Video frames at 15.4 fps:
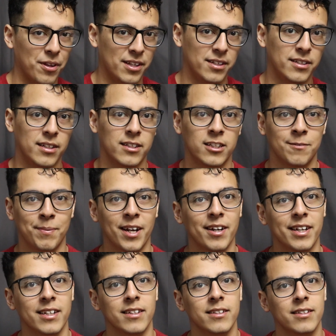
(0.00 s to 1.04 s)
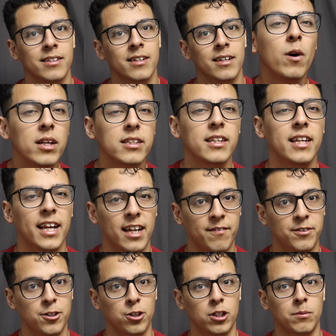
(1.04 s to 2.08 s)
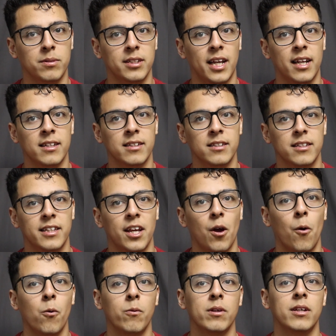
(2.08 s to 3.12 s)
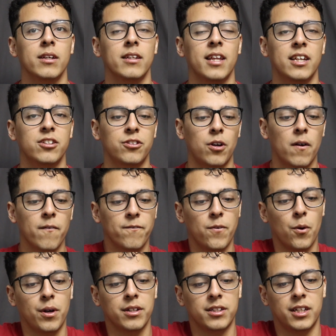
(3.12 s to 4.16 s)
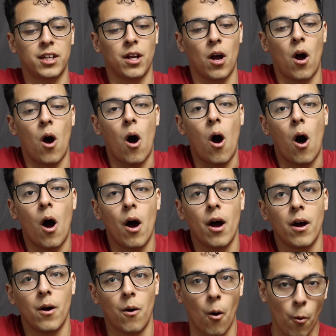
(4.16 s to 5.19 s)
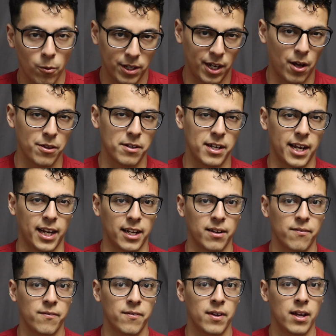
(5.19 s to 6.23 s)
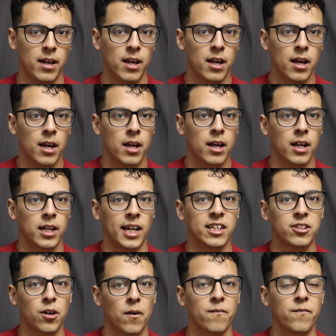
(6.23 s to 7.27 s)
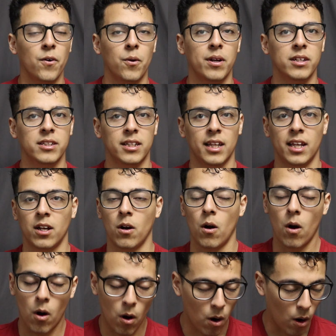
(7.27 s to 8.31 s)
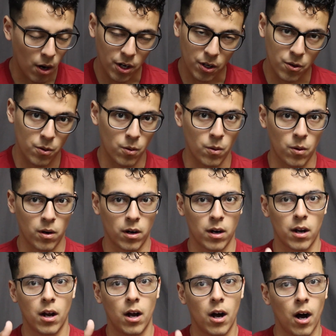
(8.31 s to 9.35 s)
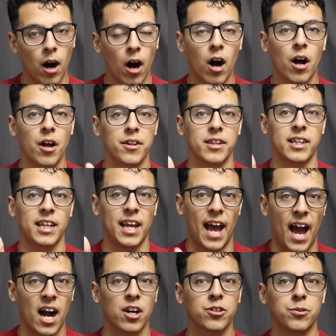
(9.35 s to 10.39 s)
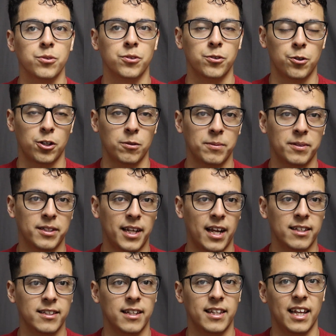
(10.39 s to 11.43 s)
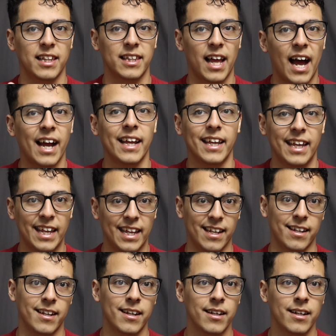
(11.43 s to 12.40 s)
this experience. Was a negative circumstance, they start focusing only on the negative. They start focusing hardcore on the actual circumstance that they lie in.